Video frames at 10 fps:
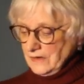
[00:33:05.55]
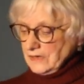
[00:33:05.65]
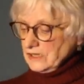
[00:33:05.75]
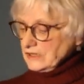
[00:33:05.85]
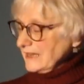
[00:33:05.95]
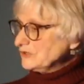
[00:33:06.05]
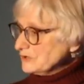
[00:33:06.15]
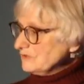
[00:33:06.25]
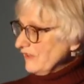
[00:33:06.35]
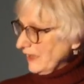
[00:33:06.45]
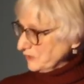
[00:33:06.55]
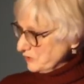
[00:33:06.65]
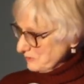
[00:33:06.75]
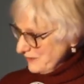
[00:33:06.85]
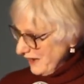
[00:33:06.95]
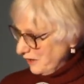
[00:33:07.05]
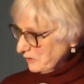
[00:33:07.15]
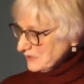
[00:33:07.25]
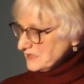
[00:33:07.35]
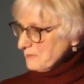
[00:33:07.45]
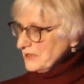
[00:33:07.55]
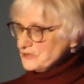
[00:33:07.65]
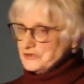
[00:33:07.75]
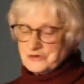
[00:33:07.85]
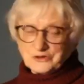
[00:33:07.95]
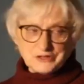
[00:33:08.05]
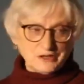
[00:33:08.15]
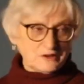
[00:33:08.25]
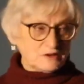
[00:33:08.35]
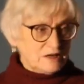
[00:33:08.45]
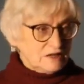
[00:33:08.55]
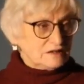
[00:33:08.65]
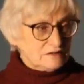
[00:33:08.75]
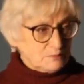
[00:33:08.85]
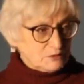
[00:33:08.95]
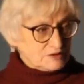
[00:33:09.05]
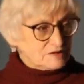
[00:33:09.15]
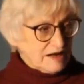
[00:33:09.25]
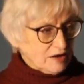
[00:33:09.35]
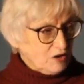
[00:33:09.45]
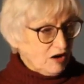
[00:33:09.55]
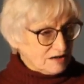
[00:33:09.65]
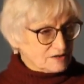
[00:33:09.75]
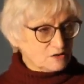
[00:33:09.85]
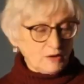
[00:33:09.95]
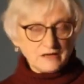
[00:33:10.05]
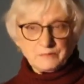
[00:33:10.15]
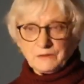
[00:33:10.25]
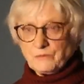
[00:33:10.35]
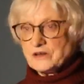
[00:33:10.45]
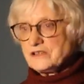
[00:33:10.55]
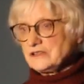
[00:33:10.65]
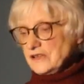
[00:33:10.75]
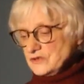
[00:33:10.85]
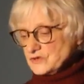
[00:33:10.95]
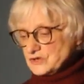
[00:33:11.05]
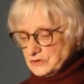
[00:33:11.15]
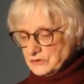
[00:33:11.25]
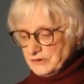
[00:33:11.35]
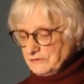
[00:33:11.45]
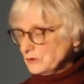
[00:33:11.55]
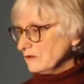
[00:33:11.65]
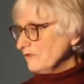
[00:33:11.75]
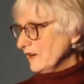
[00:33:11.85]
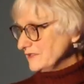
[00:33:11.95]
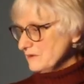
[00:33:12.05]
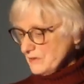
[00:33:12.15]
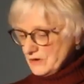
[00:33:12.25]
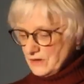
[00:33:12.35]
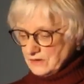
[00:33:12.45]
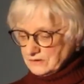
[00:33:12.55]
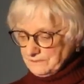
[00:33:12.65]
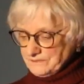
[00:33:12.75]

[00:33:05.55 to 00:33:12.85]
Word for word: Collectors value them now, as I mentioned earlier. The books now cost quite a bit more than they used to, if you can find them at all.